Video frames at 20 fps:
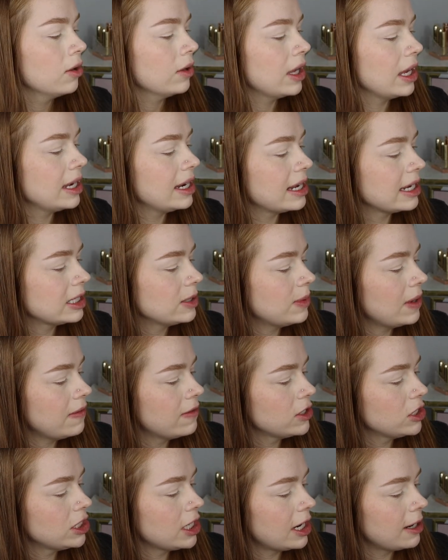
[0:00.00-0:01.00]
Okay, next we have
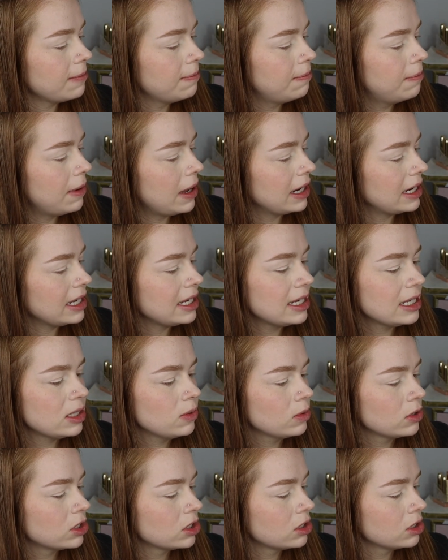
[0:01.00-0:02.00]
the shade
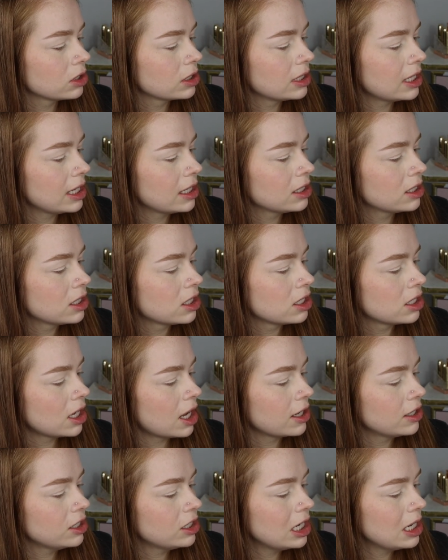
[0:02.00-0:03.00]
Buddies, which looks like
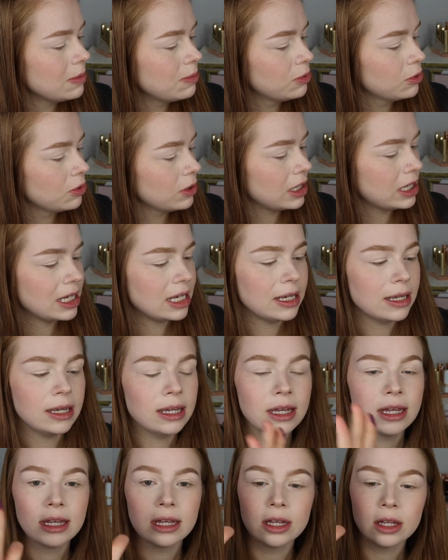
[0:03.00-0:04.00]
such a
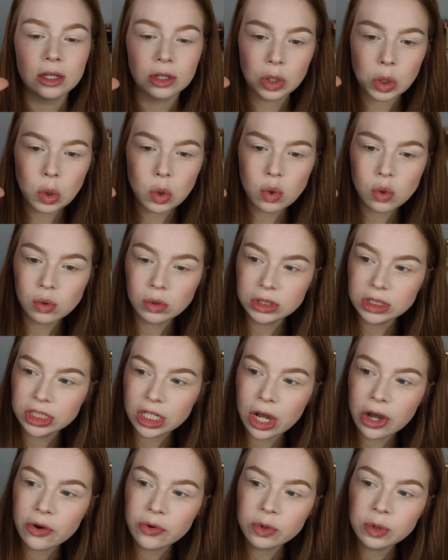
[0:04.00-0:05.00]
pretty cool
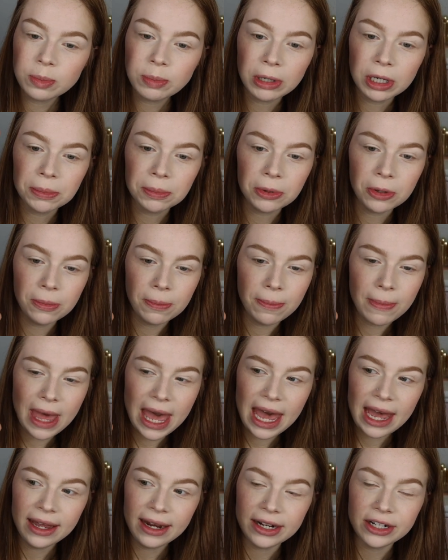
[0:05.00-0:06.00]
tone purple
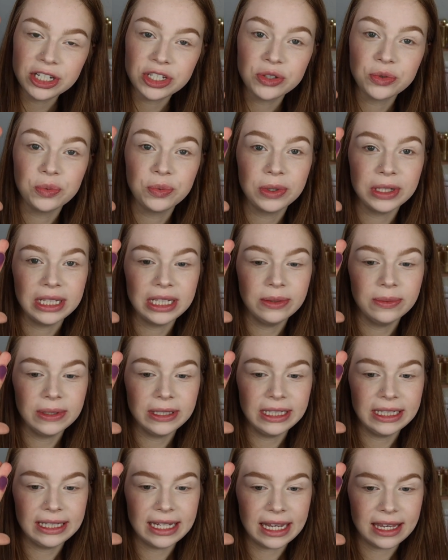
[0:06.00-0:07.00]
matte. I just really,
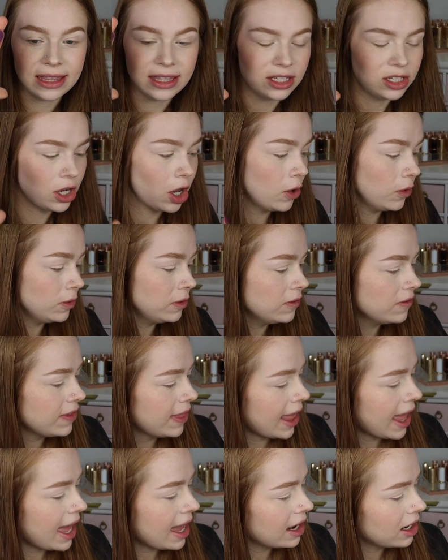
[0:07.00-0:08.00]
really like the tone of
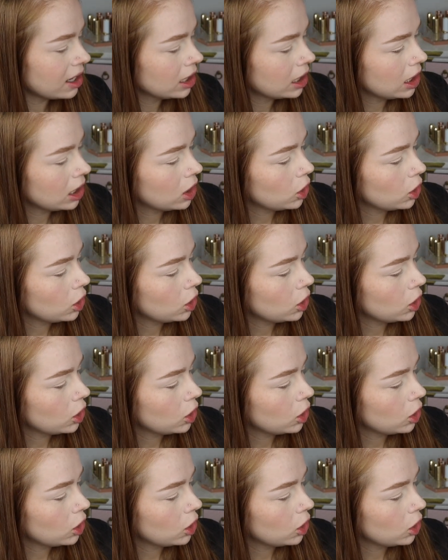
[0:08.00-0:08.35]
that.